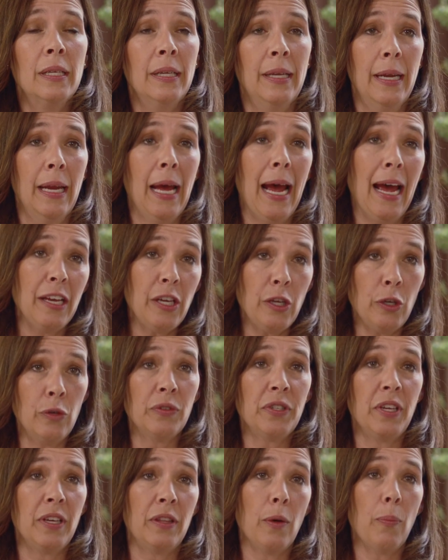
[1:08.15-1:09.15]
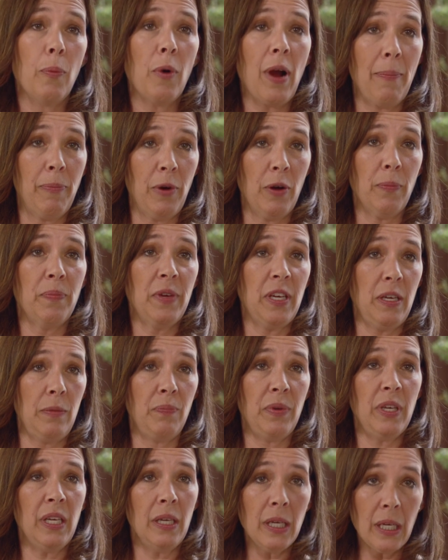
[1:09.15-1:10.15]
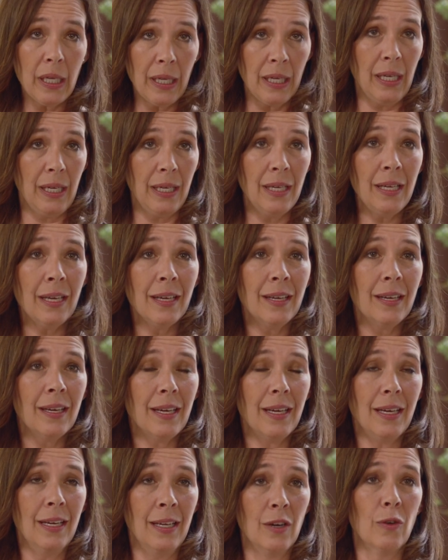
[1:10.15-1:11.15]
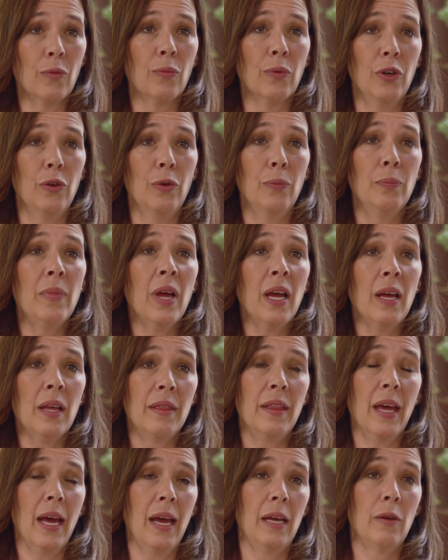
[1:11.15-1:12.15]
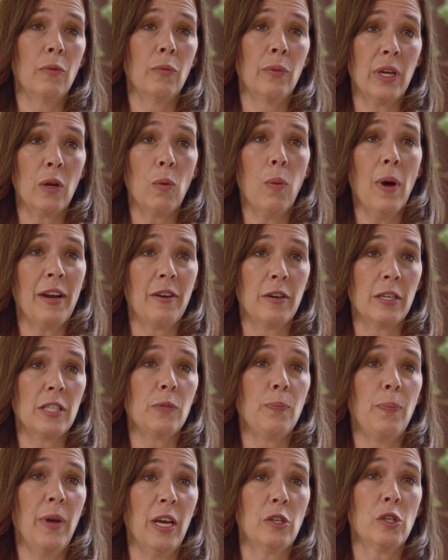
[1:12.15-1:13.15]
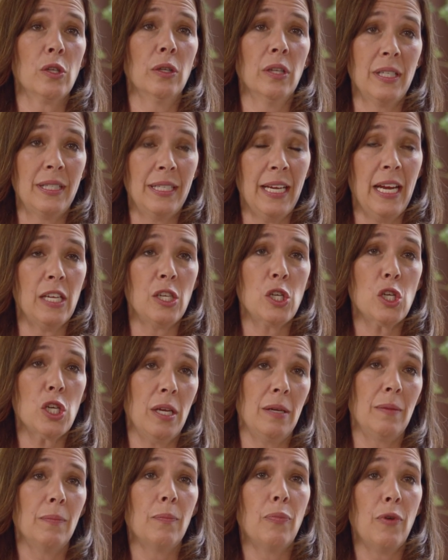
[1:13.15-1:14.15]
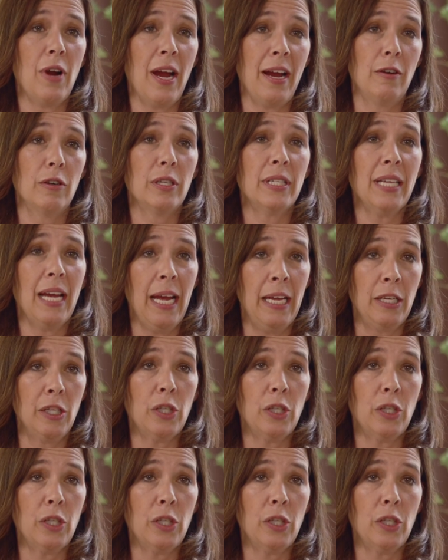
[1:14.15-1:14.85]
not using the proper PPE in a room that requires special attention prior to